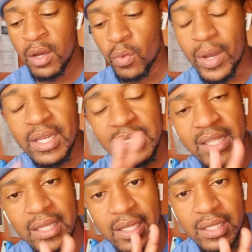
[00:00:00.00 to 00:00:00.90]
When these
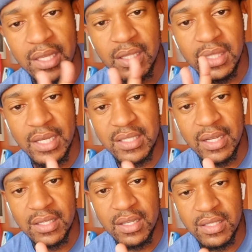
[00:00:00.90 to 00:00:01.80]
three
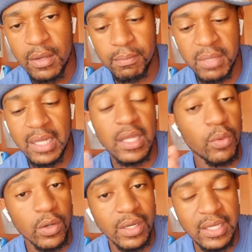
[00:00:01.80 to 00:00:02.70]
scientists, meaning they
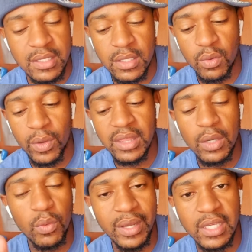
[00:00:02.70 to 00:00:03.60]
were colleagues, when they
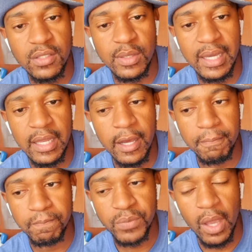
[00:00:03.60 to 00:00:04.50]
were working together,
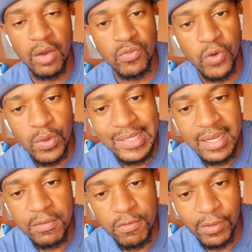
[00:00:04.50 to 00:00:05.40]

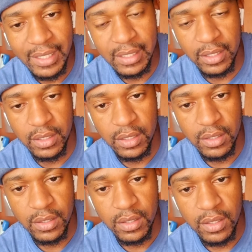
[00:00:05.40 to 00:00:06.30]
Rosalind Franklin,
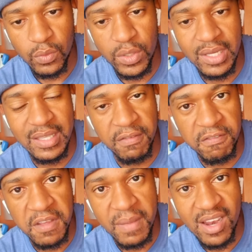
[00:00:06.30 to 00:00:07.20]
which is a
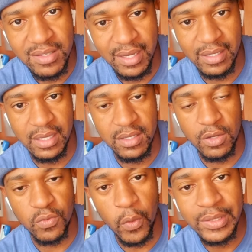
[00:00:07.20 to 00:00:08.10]
female scientist,
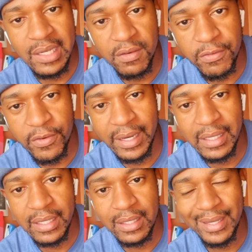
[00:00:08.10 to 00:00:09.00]
Rosalind
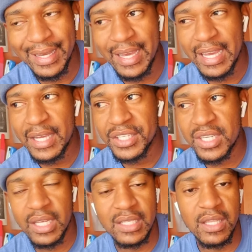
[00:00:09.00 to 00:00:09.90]
Franklin,
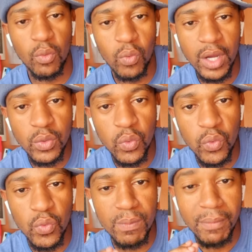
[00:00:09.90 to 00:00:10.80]
she is the one
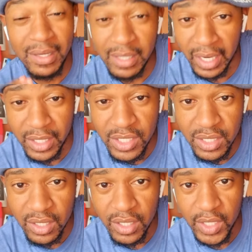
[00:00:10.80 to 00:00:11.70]
who
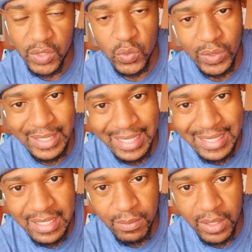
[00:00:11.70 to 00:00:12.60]
managed to
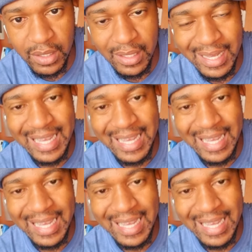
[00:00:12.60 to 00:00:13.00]
determine